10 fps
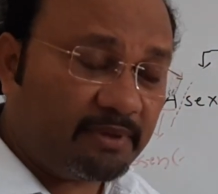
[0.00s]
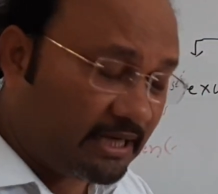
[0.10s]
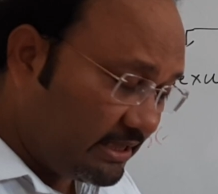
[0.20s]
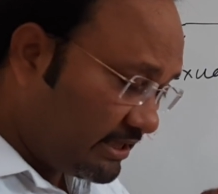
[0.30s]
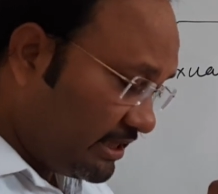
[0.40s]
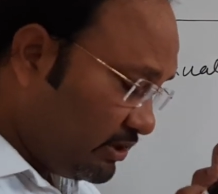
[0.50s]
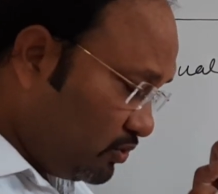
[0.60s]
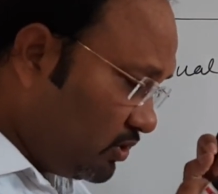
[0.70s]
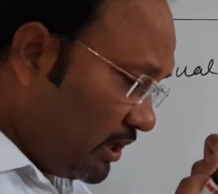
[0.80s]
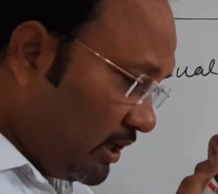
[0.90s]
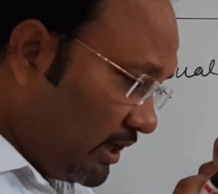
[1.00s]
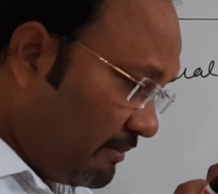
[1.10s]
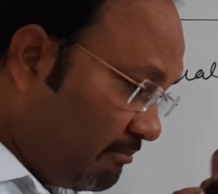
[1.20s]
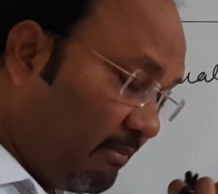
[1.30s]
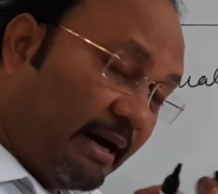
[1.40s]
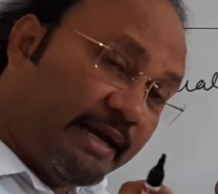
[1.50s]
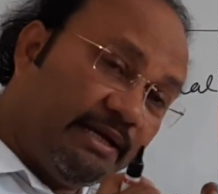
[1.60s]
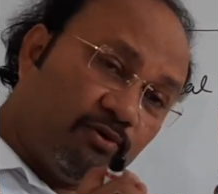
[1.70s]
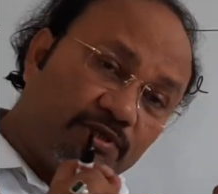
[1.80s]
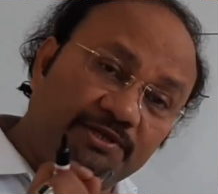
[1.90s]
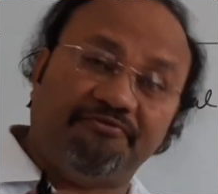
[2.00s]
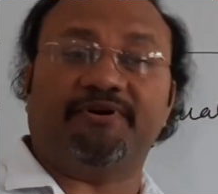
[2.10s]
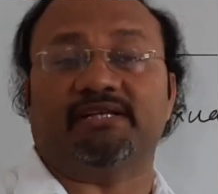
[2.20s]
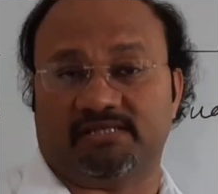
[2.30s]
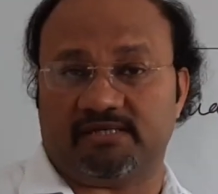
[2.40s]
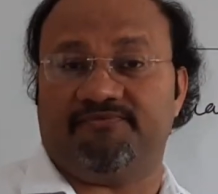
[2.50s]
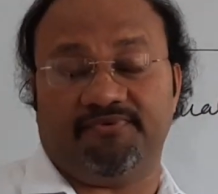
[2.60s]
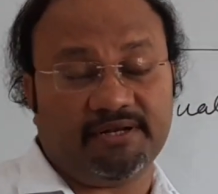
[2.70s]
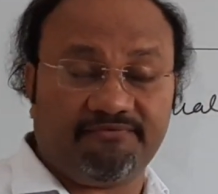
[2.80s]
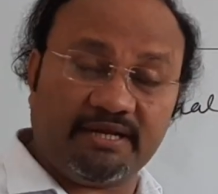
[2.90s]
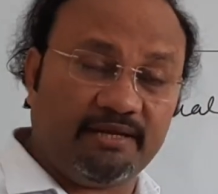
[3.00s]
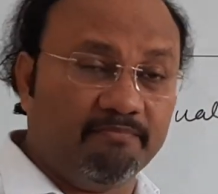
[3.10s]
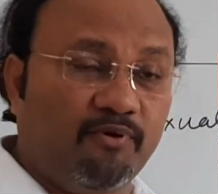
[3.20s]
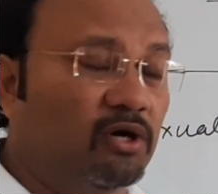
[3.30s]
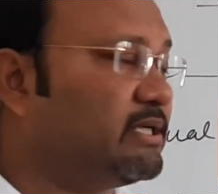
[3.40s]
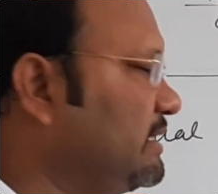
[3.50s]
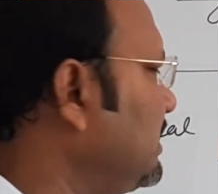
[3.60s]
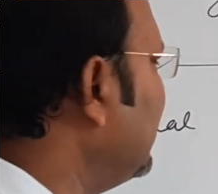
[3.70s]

but I tell you a minute difference, a very, very important.